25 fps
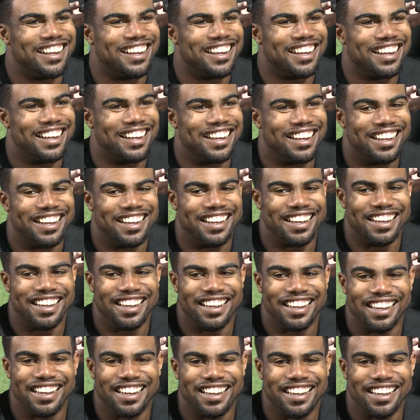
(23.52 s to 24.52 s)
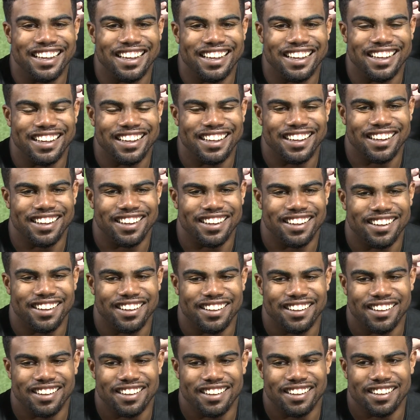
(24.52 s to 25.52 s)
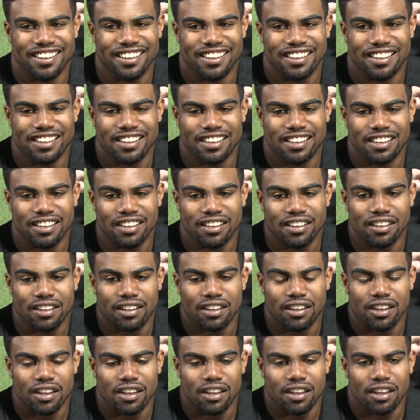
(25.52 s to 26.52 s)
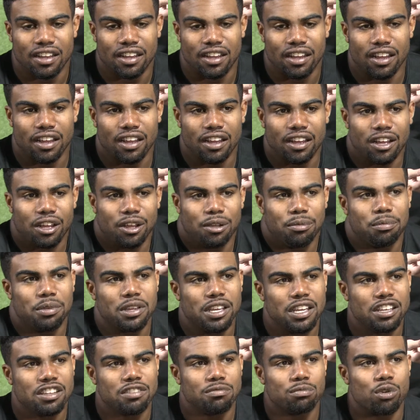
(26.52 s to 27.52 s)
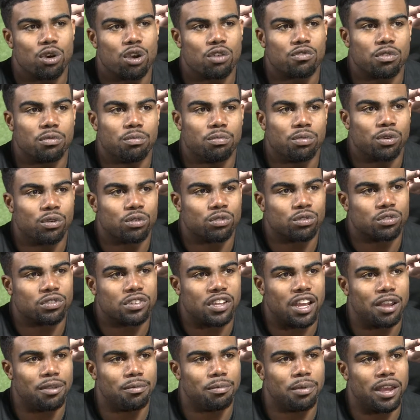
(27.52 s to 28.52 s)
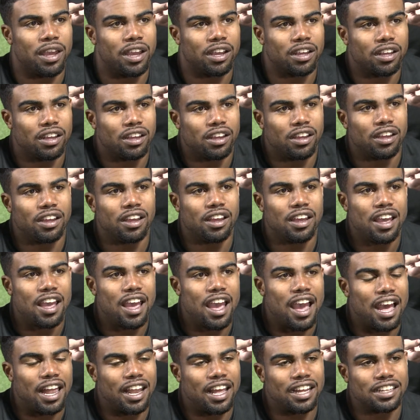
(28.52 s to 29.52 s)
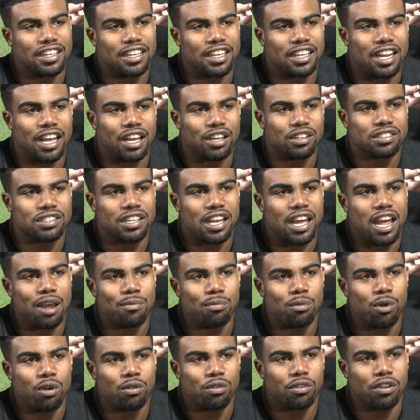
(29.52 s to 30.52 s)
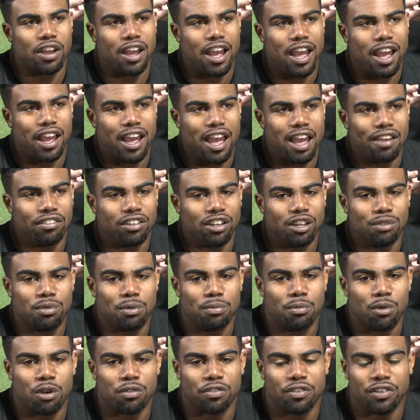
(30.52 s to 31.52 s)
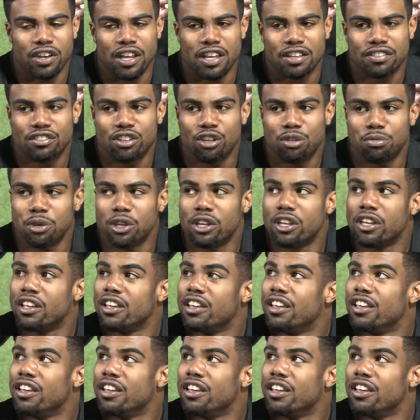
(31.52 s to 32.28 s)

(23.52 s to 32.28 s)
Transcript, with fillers: Zeke, what's the difference between you and Carlos? Um, he's more of a bruiser type back. Uh, I like to get outside more. I have a little bit more finesse to me.